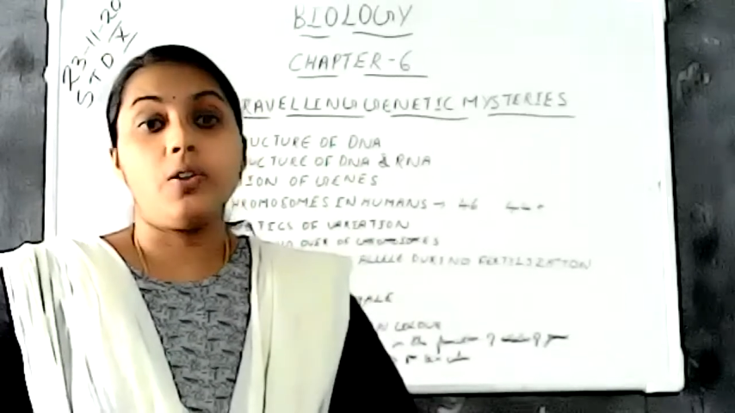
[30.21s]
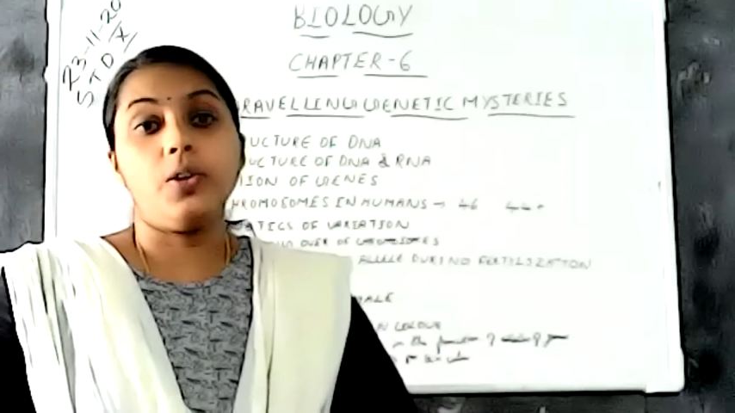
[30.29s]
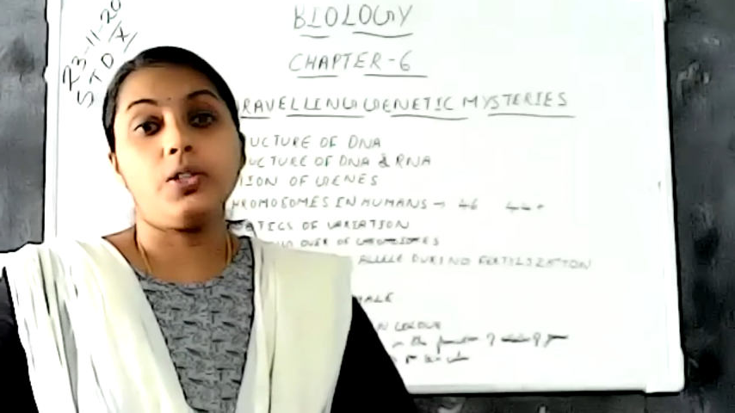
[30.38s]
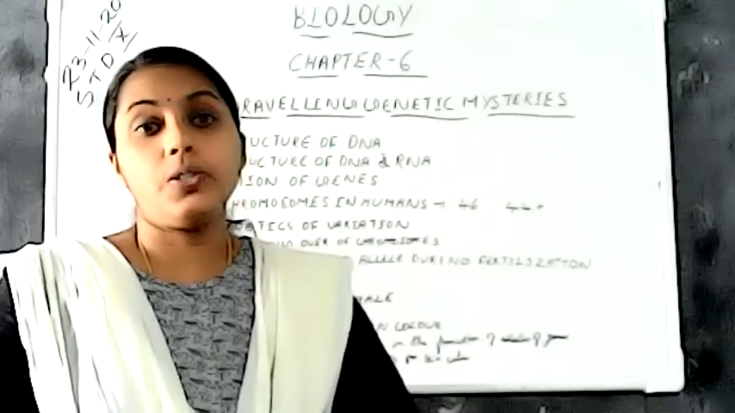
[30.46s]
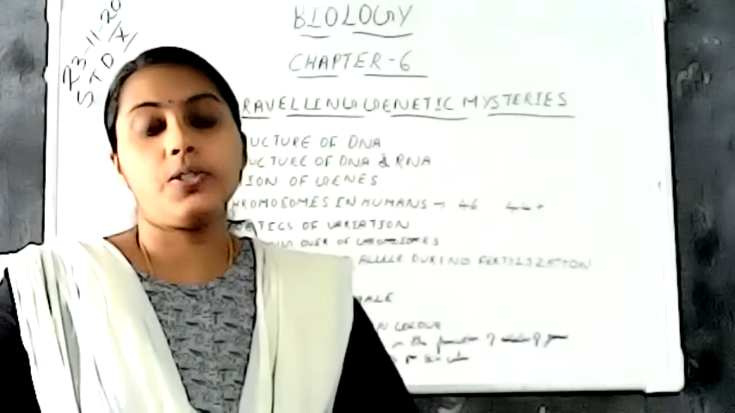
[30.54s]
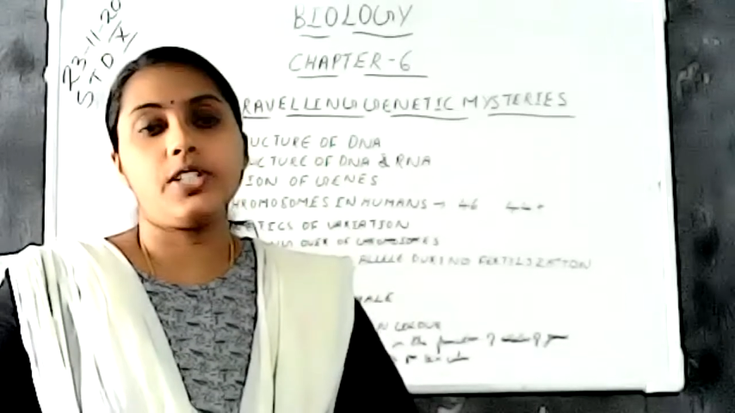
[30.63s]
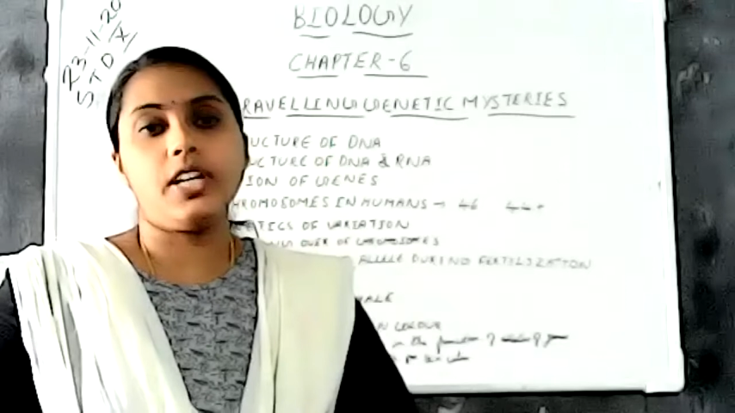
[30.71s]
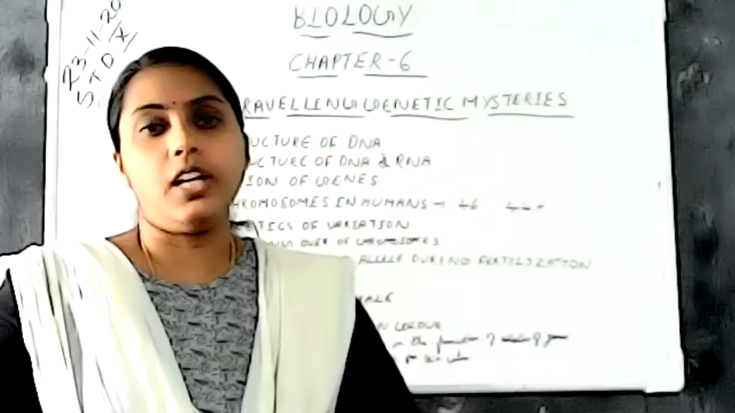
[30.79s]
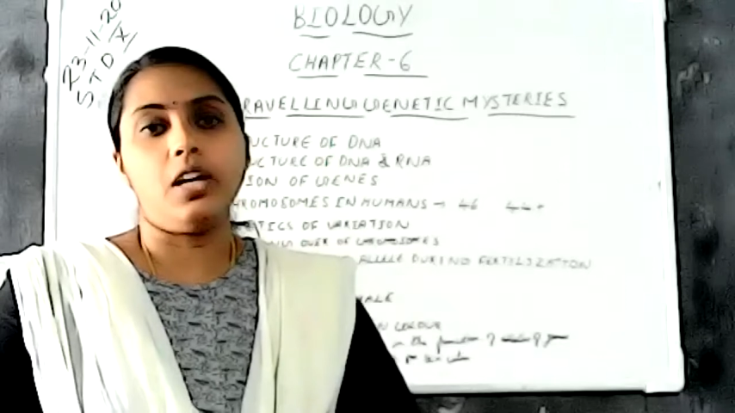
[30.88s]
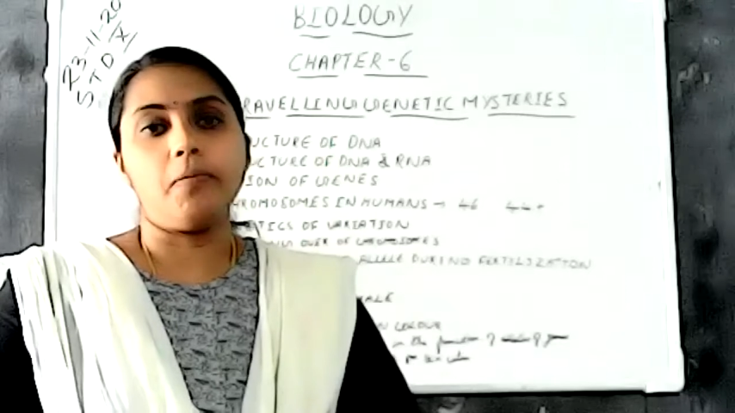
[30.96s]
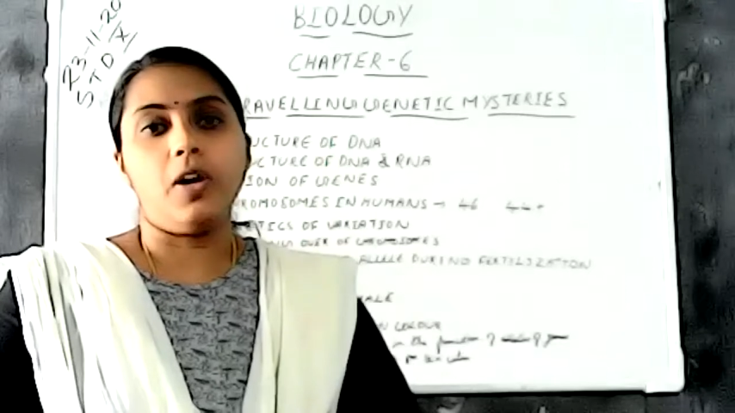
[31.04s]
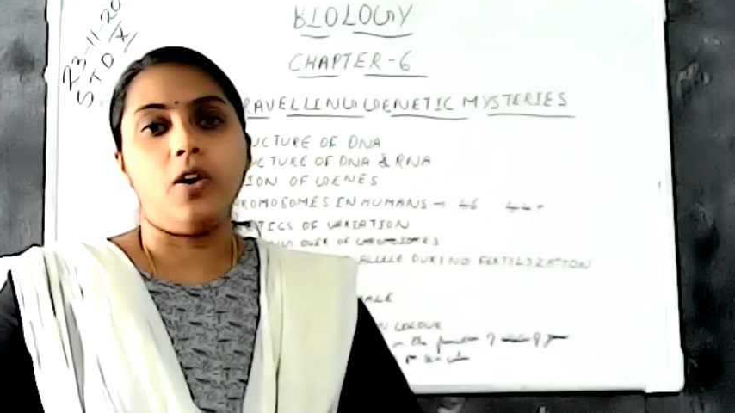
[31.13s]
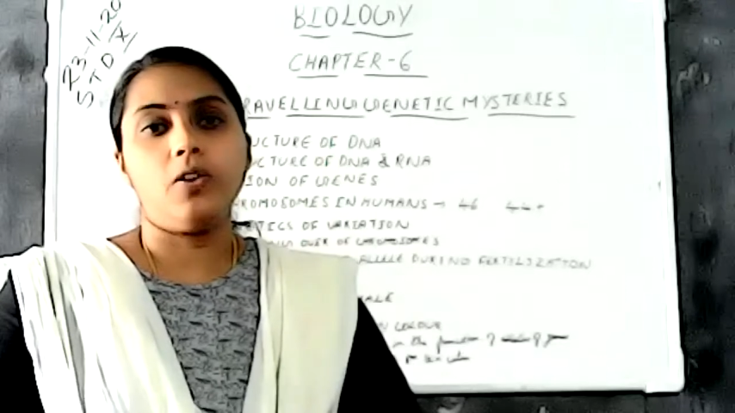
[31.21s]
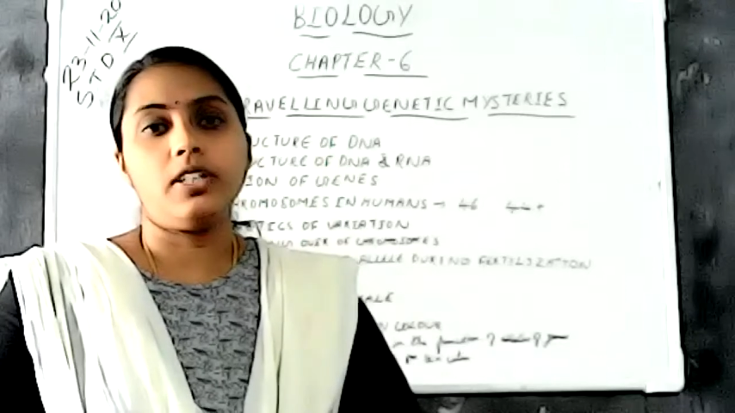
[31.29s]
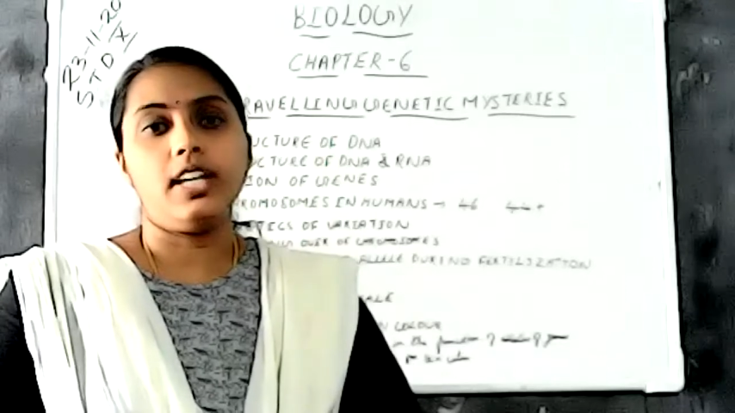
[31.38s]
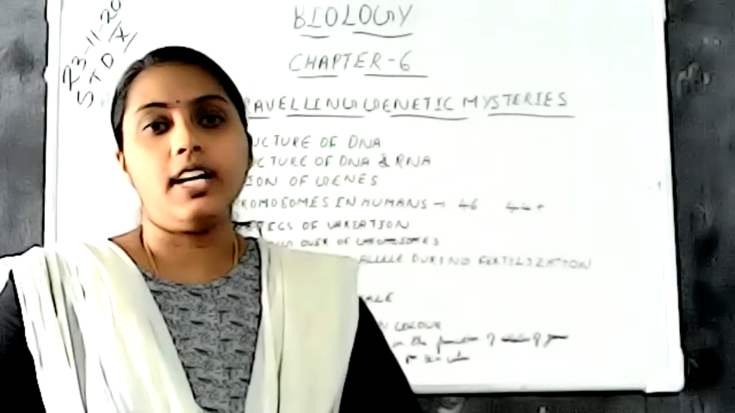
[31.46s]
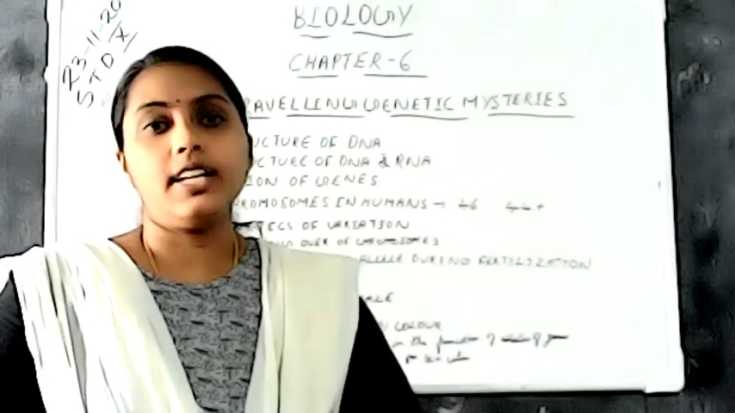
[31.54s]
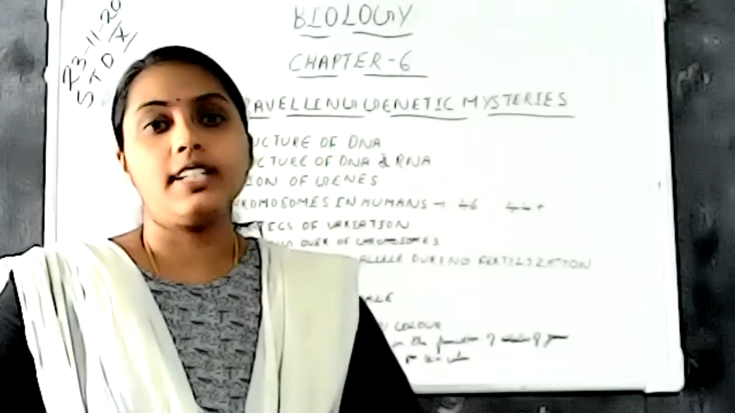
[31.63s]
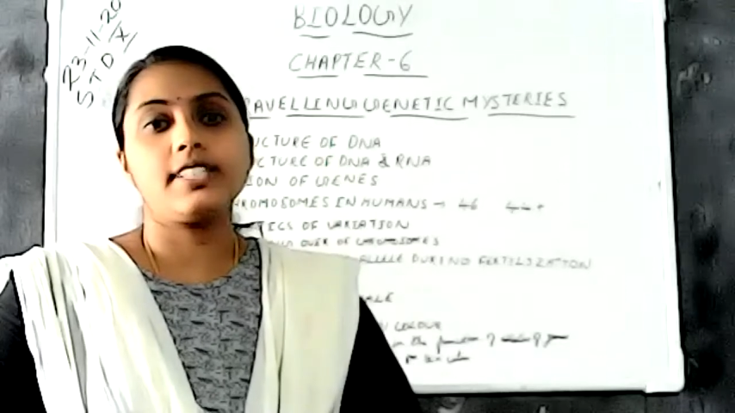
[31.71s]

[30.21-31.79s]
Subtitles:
going to study about the